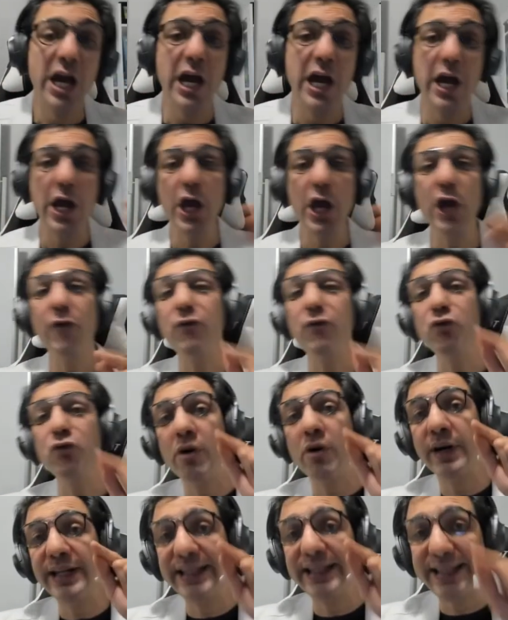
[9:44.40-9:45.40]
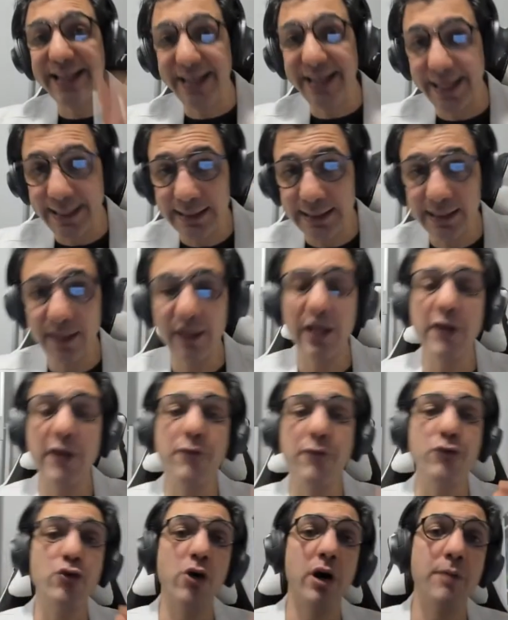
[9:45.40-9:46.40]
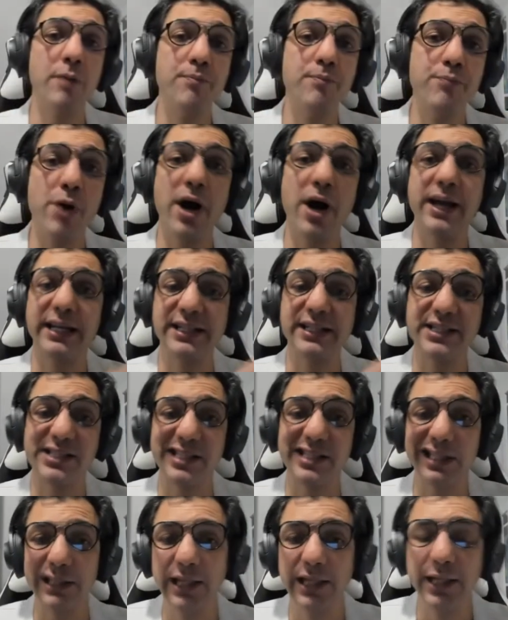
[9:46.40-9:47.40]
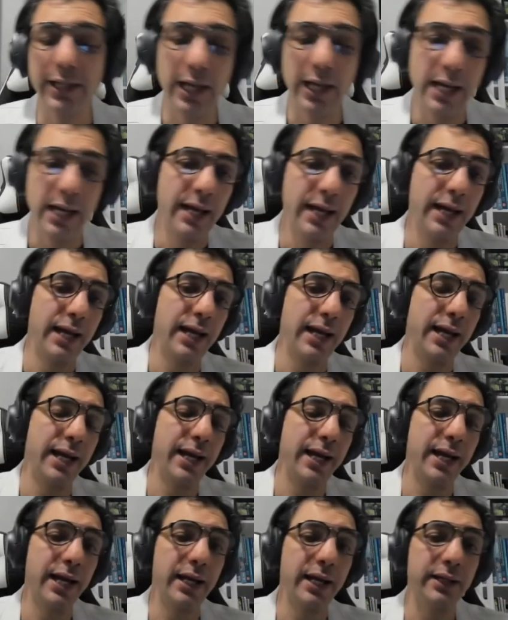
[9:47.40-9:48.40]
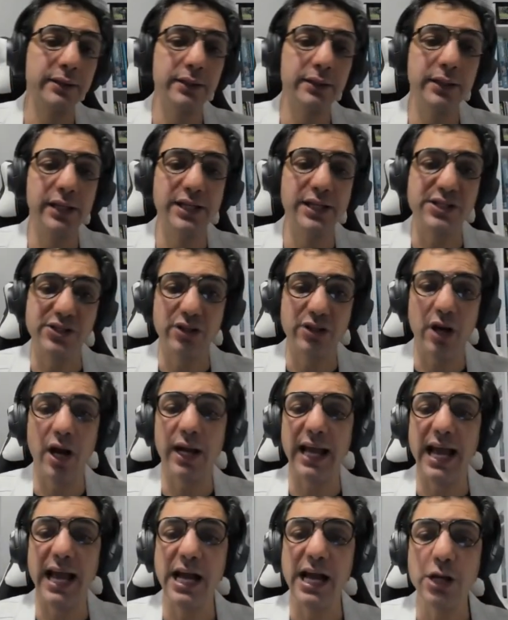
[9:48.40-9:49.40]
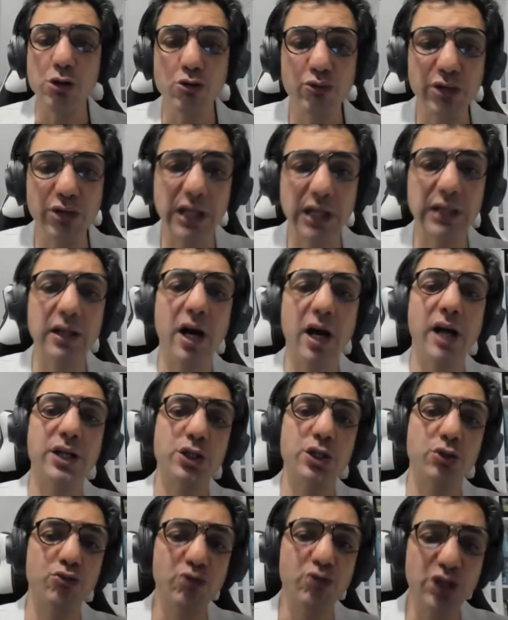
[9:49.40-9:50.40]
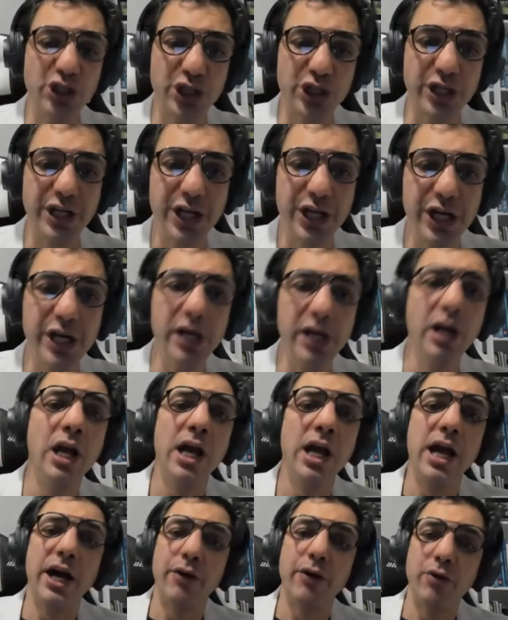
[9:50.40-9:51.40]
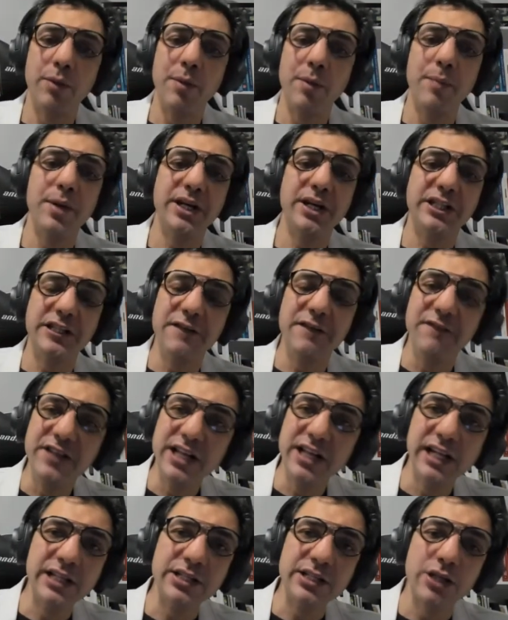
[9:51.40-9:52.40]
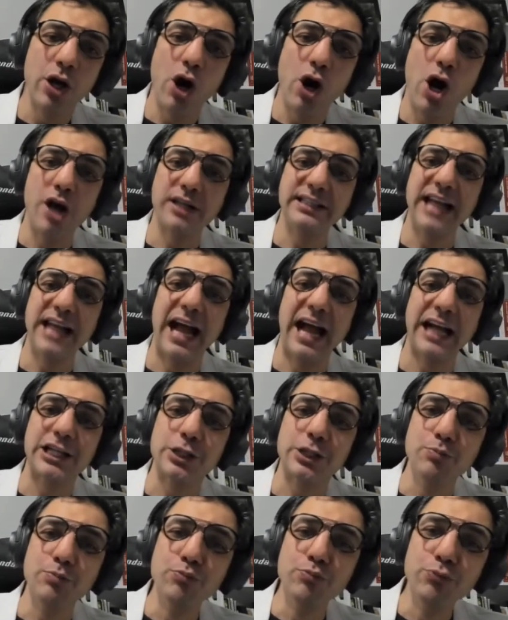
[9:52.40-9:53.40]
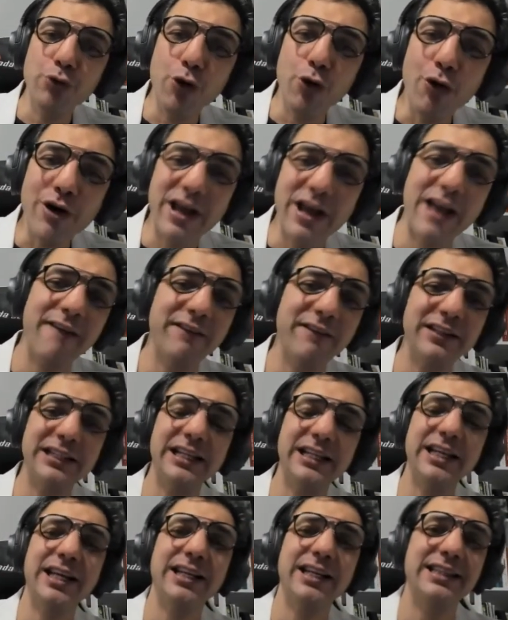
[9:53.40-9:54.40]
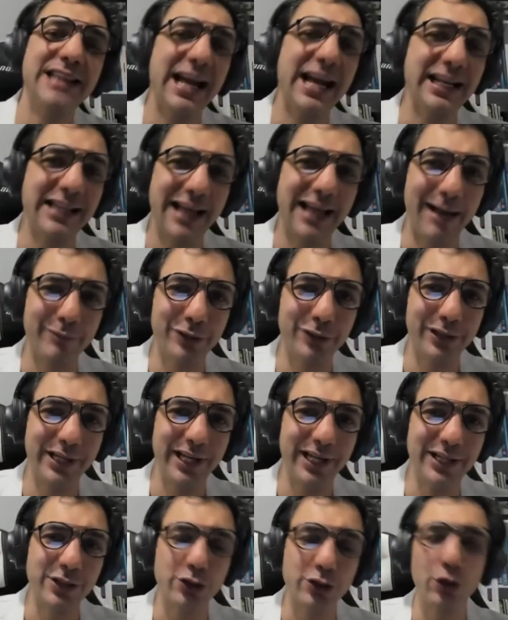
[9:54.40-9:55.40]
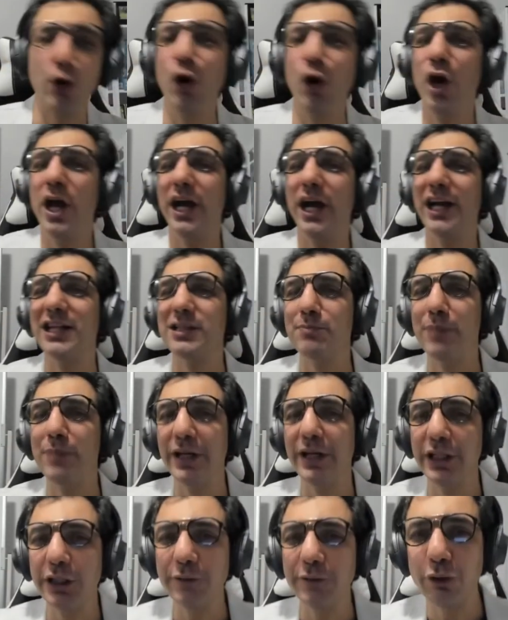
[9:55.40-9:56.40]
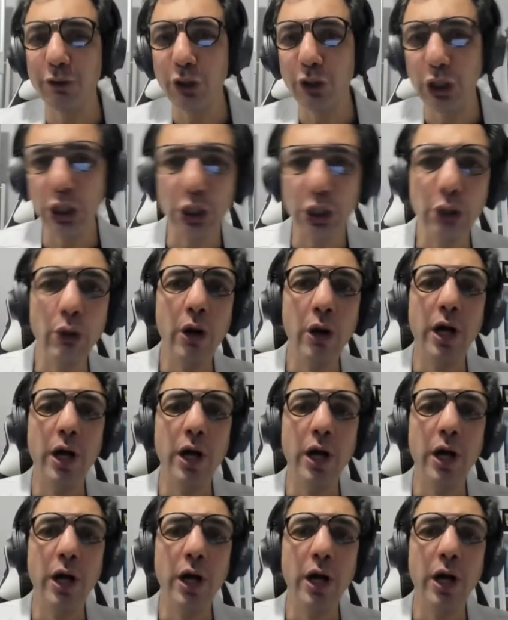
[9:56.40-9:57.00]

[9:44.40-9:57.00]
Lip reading: If you are in Canada, if you are buying and selling a stock and you realize return here, remember dividends are taxed more heavily than capital gains. So it's better for you